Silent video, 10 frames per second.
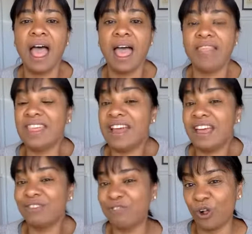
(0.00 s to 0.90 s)
And then
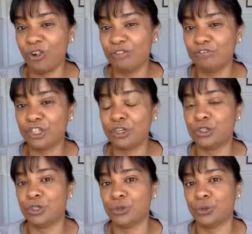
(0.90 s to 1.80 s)
I evolved
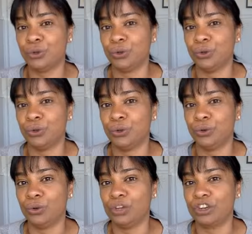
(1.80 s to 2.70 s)

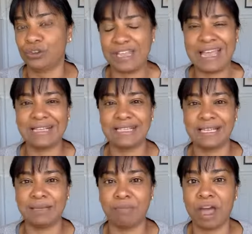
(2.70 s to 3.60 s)
to
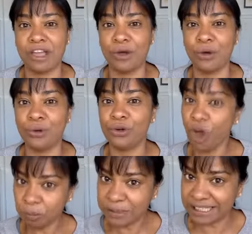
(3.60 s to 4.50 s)
creating my own
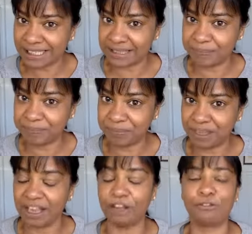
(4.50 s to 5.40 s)
opt-in,
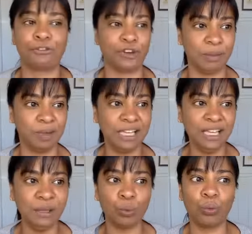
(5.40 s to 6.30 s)
a
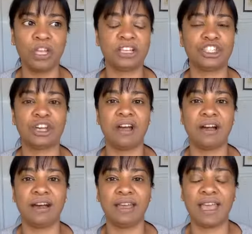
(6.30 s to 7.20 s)
freebie, which
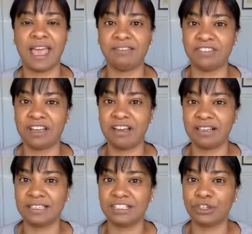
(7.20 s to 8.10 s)
I
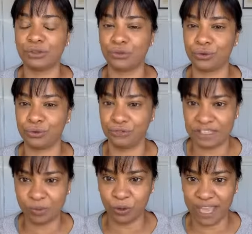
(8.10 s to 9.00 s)
advertised through
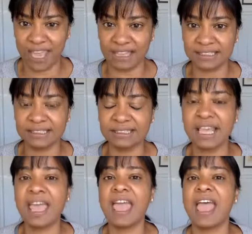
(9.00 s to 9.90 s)
Facebook ads
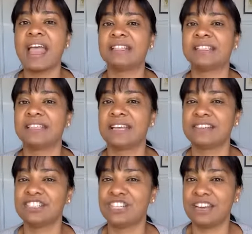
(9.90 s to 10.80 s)
and
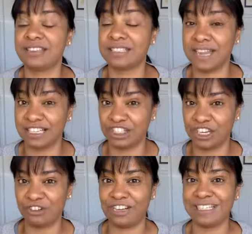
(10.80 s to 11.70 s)
started
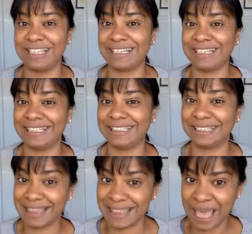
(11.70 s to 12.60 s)
generating leads
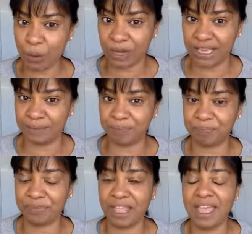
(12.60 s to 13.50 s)
that way.
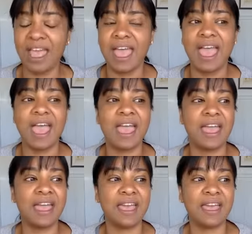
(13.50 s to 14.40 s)

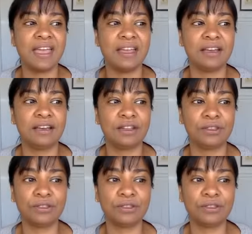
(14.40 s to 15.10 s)
And